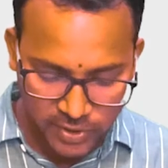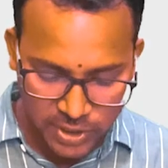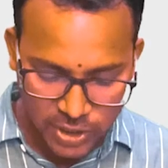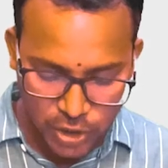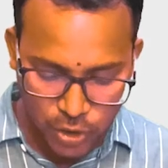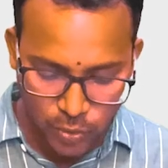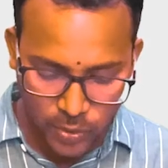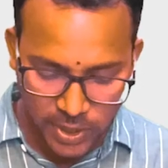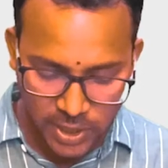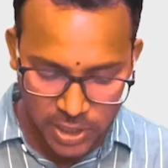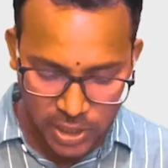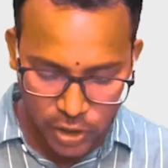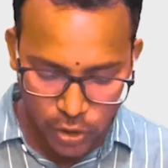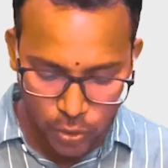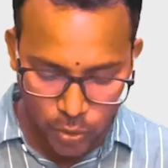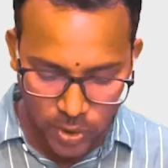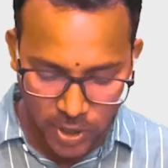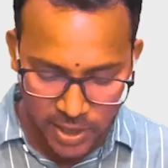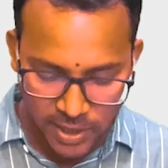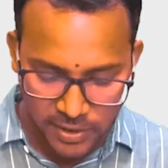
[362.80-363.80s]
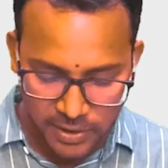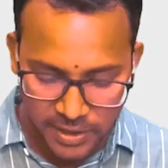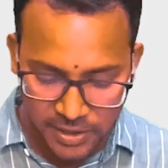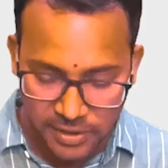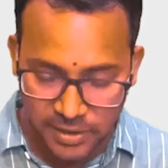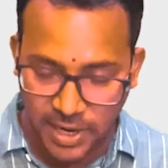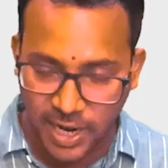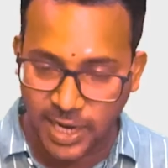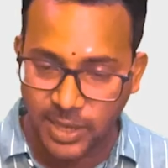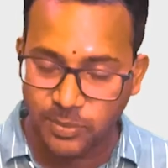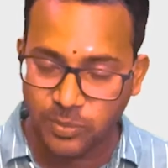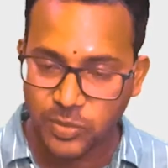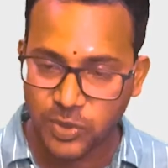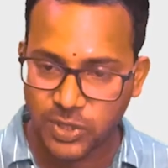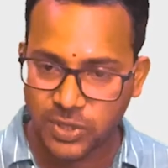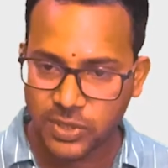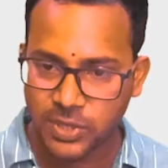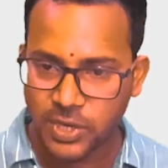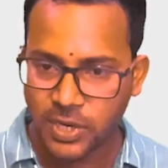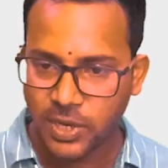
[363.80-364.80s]
this 20 to 100
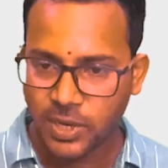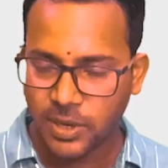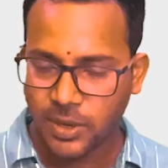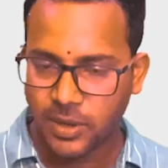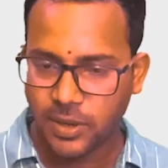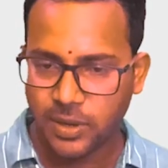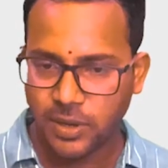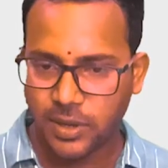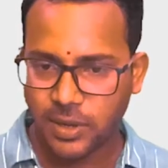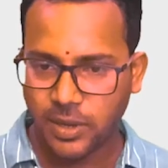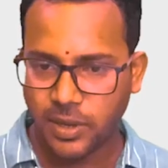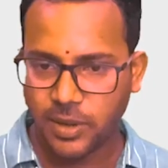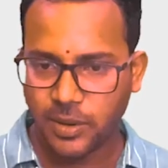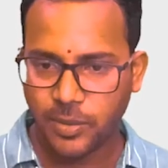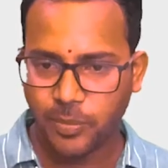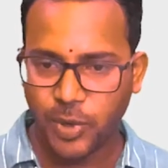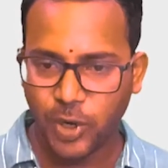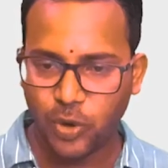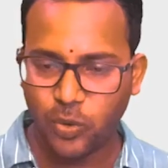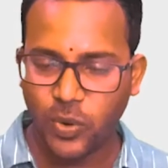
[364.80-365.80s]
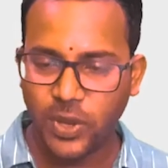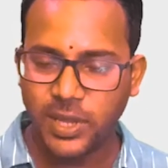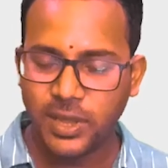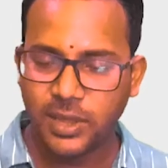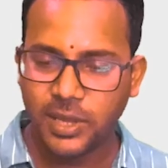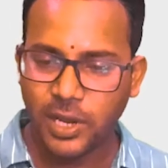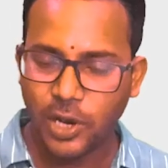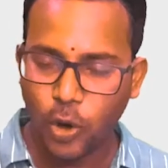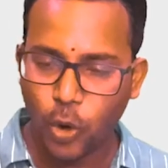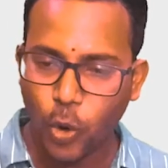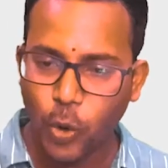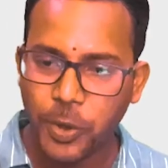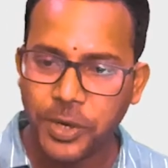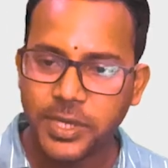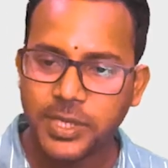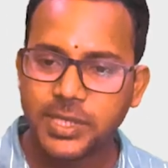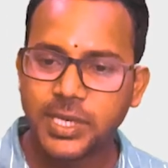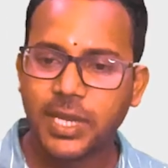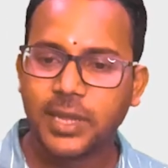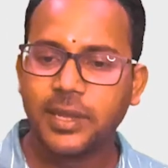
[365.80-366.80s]
times between the
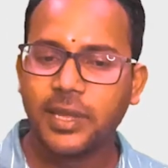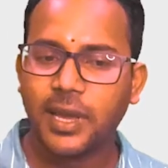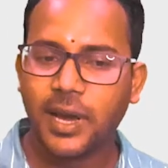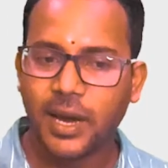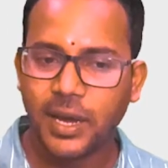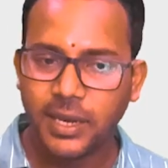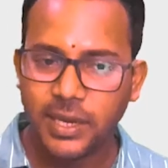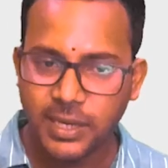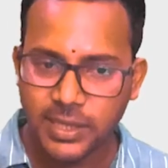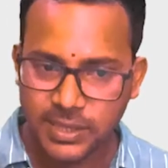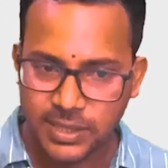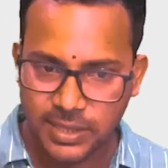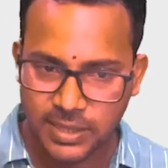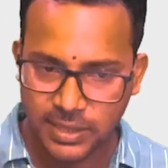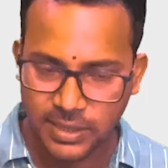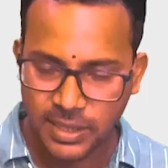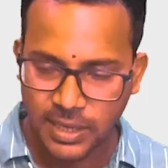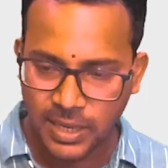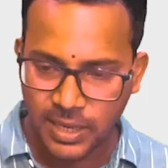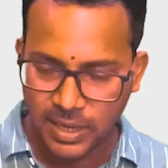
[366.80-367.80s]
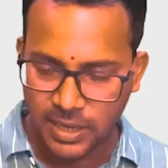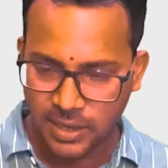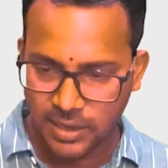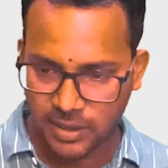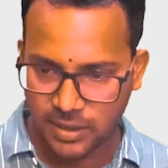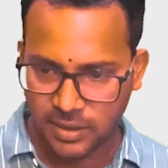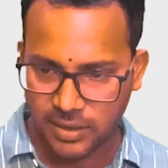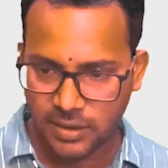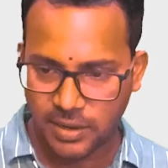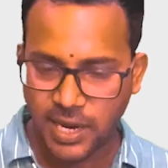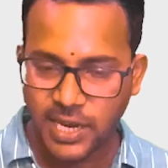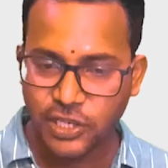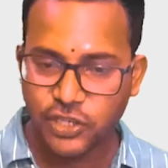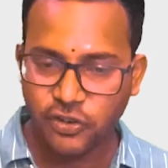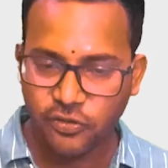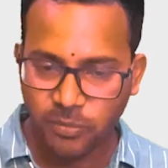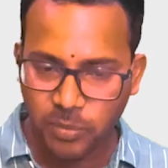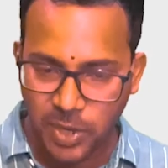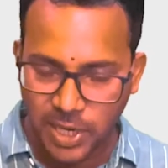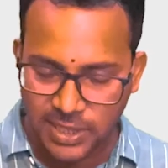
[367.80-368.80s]
lowest and the highest range
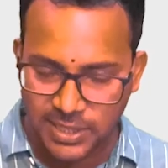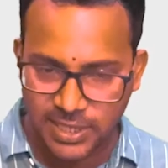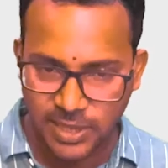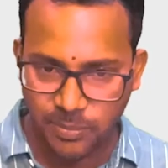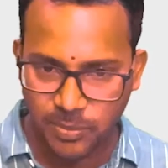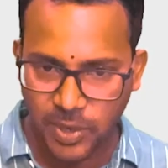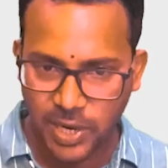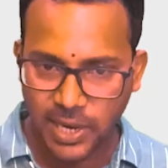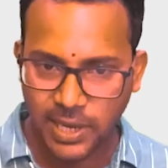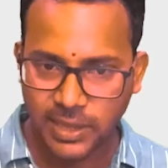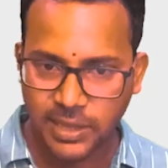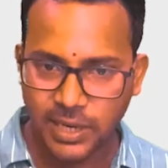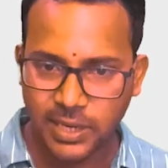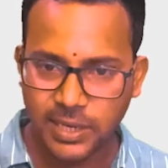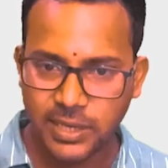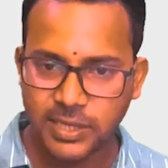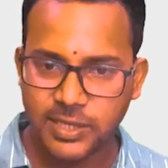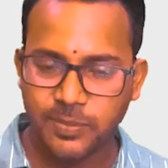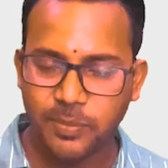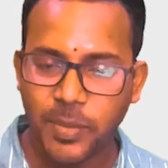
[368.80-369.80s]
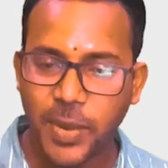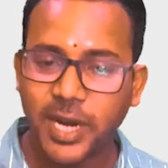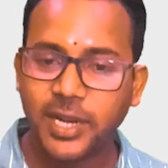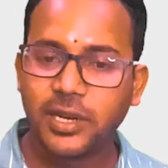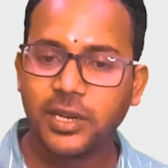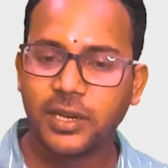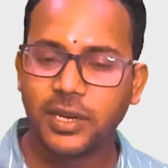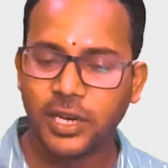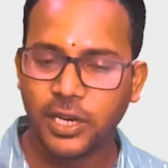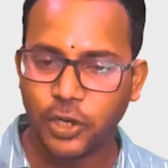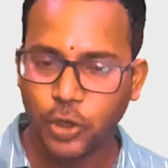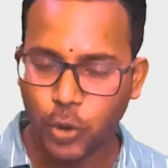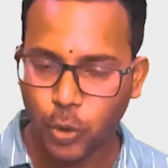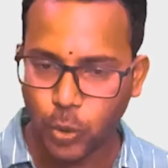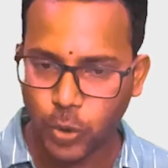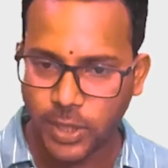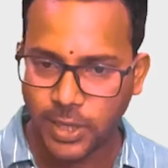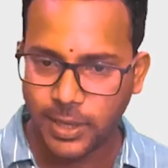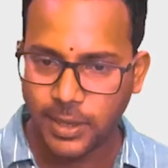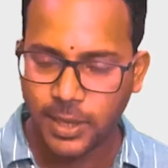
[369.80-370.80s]
of blood supply that is met into
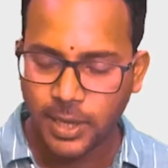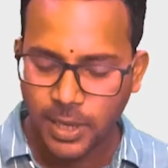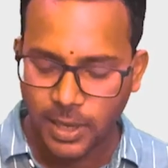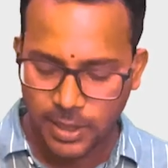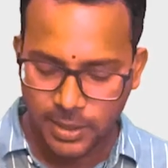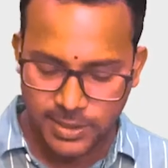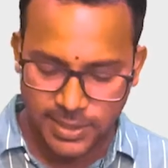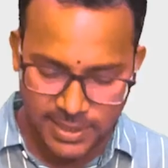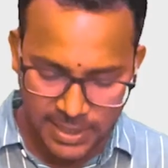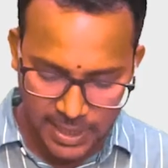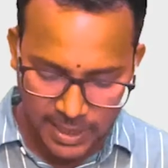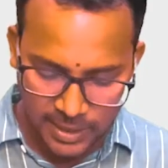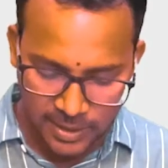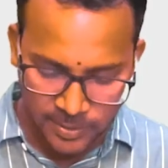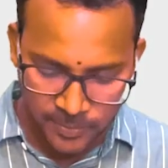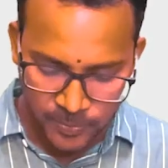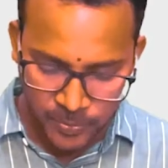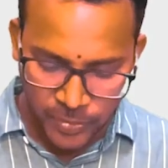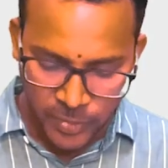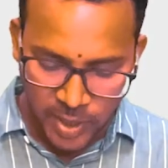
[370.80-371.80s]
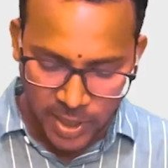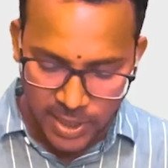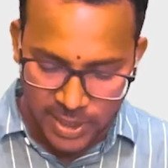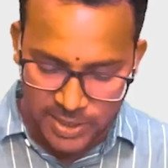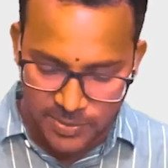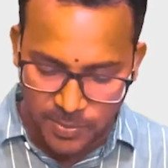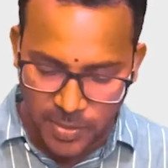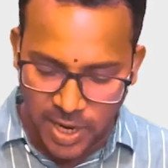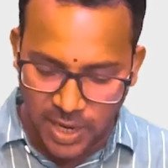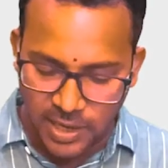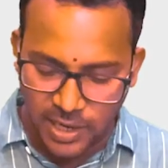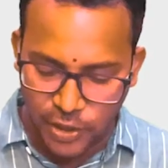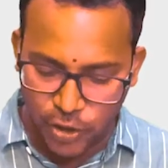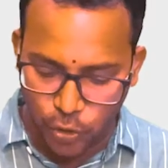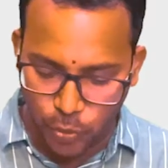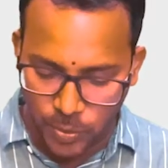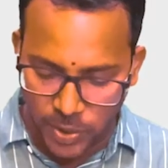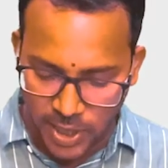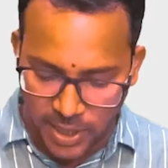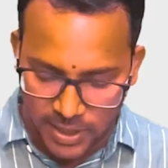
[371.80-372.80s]
the skin is mainly to
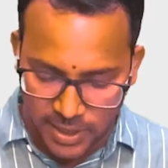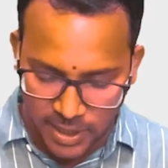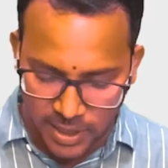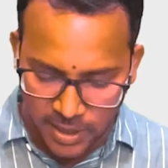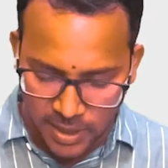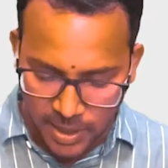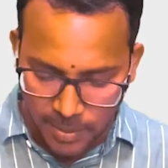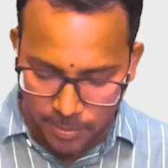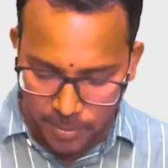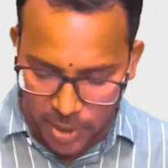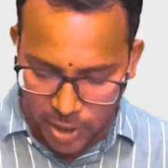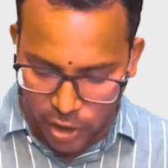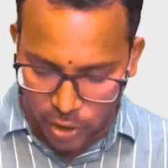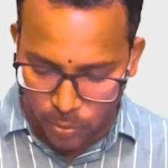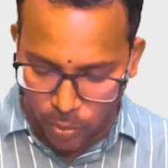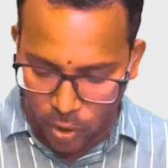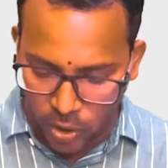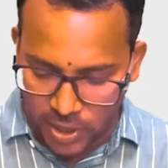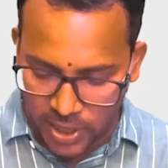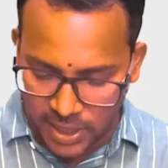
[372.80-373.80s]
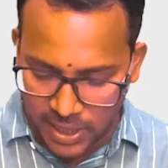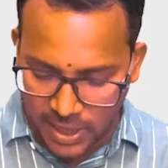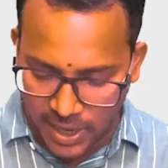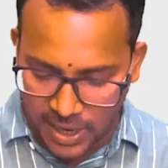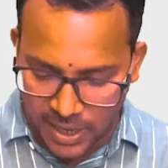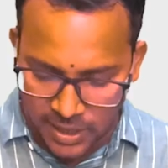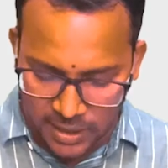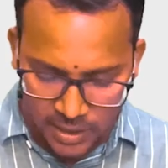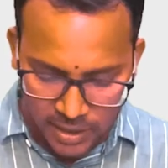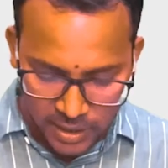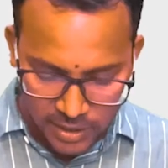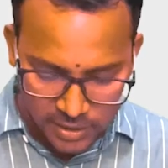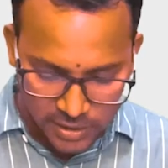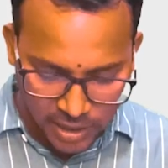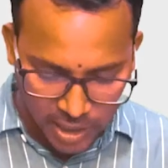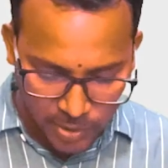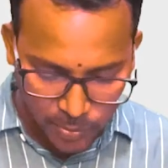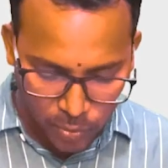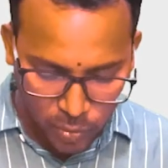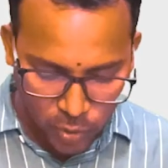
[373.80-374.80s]
meet the metabolic and
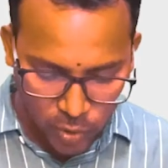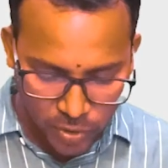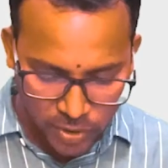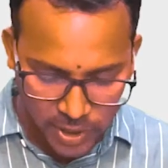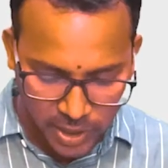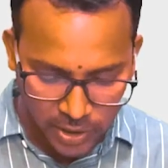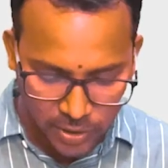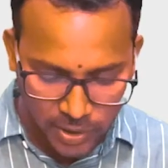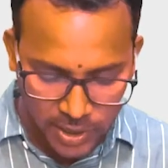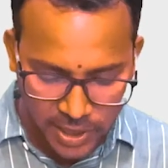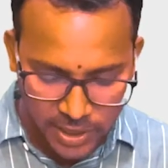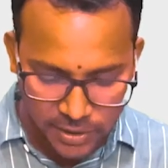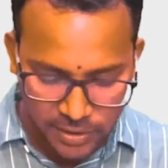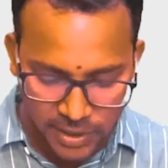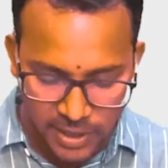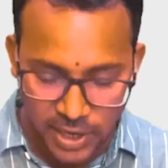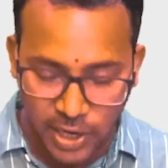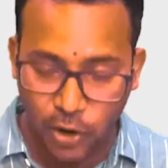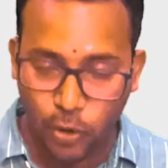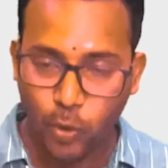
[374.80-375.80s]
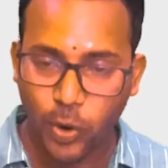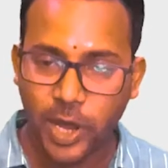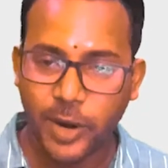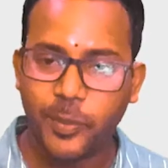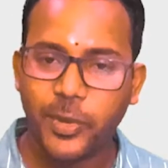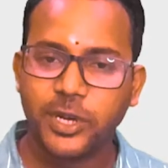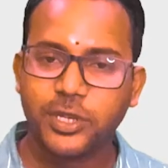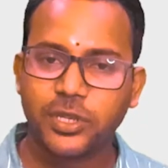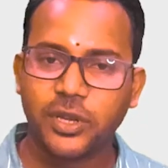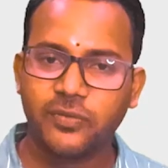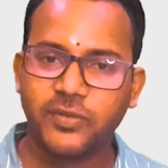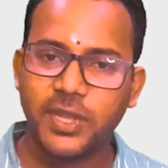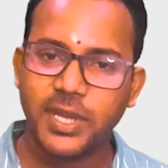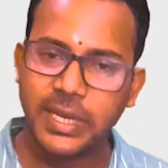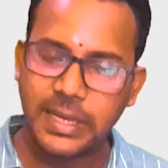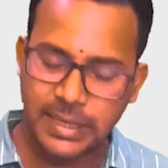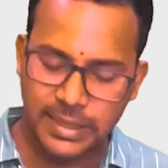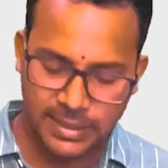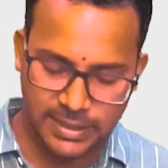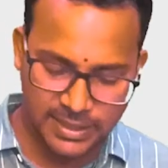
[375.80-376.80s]
thermoregulatory requirements of the
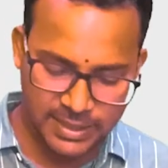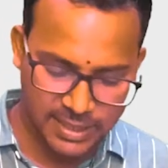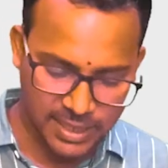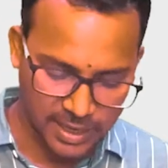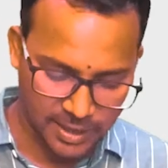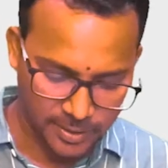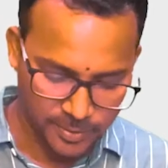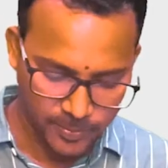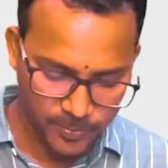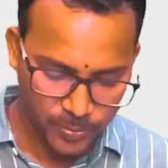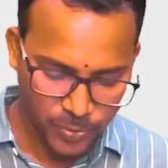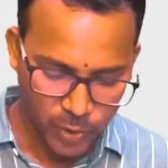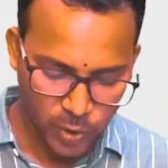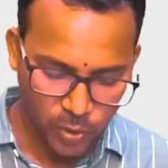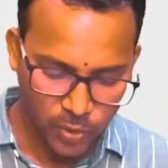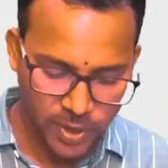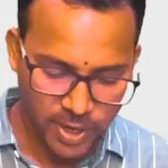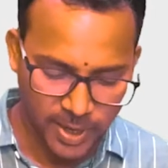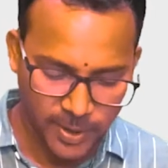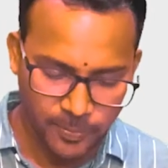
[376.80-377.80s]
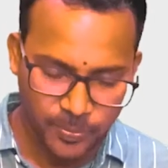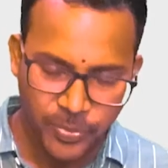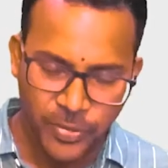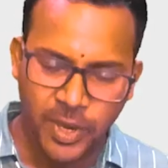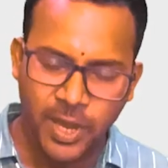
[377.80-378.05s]
skin. Okay,